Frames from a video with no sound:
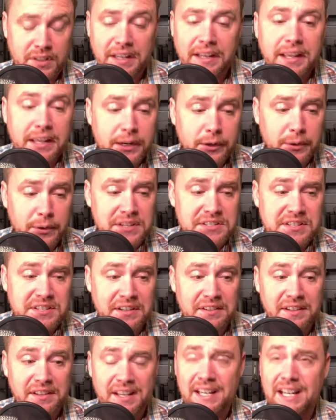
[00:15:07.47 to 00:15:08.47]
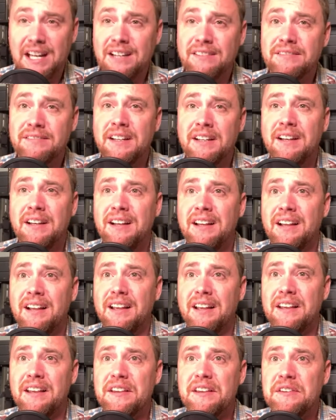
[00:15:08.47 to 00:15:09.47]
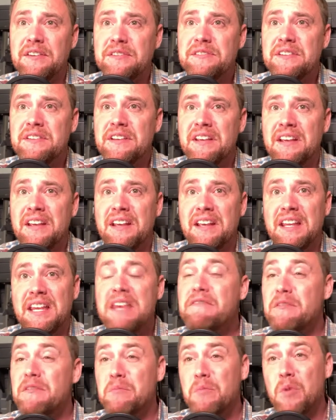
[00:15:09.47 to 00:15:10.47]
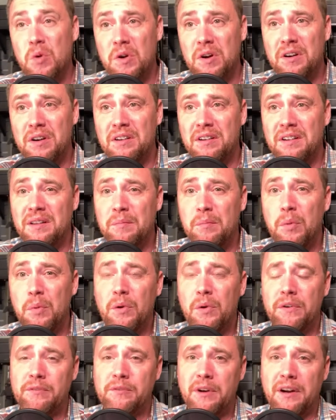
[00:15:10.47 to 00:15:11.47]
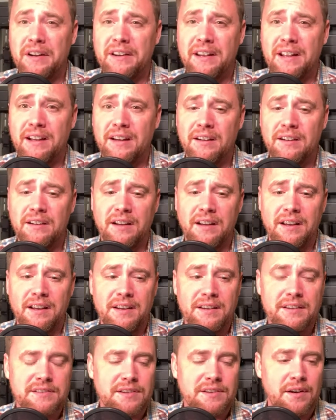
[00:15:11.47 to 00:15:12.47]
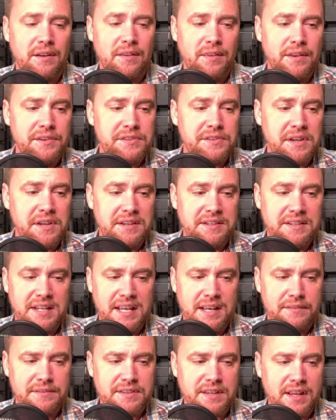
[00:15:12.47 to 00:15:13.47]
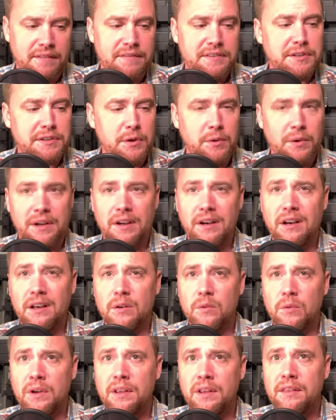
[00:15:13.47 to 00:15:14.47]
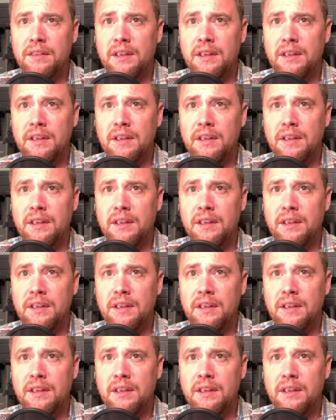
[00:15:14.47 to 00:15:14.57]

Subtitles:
interestingly enough is even more important right now as all this ATF stuff is going on with